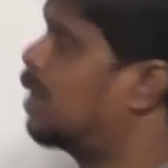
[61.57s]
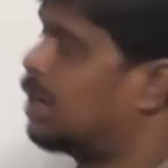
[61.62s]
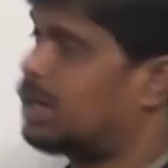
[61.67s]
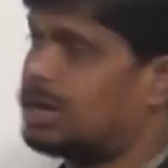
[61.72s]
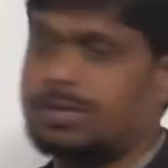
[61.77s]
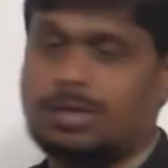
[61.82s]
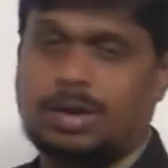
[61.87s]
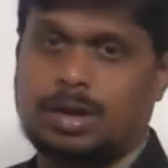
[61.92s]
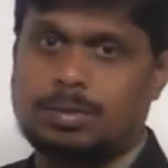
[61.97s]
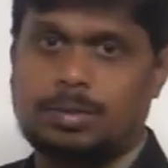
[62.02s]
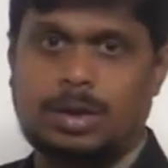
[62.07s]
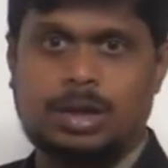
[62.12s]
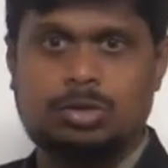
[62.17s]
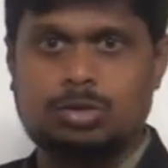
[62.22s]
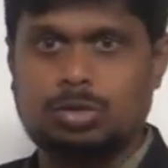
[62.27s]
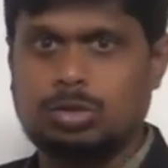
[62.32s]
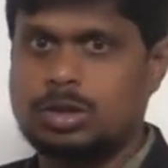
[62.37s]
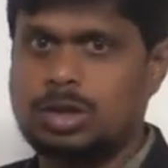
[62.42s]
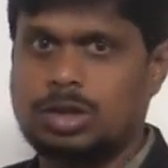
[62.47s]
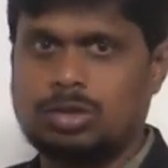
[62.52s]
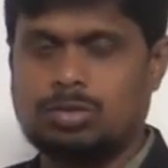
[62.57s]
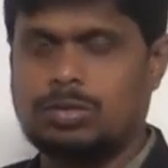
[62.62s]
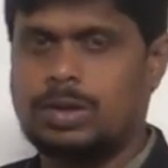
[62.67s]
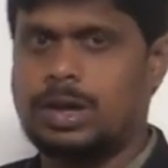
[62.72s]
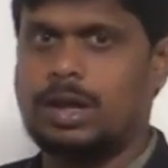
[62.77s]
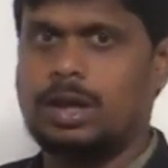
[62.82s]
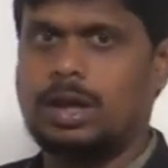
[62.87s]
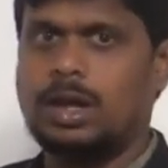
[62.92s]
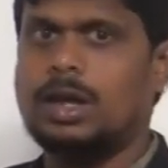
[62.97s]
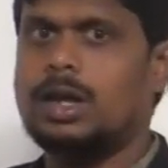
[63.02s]
header format. So that's
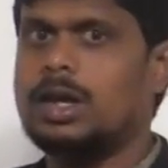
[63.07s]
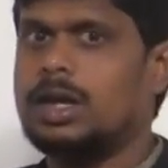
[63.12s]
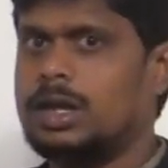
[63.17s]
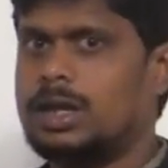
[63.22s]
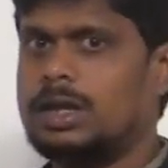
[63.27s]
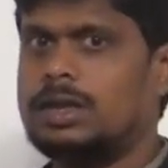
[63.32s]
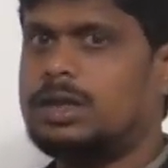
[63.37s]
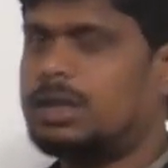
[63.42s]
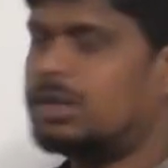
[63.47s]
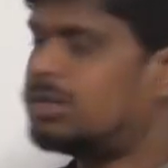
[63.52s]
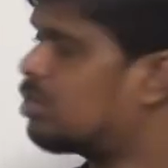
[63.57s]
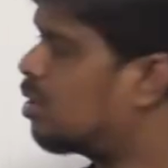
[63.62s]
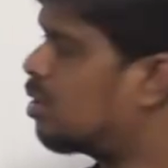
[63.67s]
why in this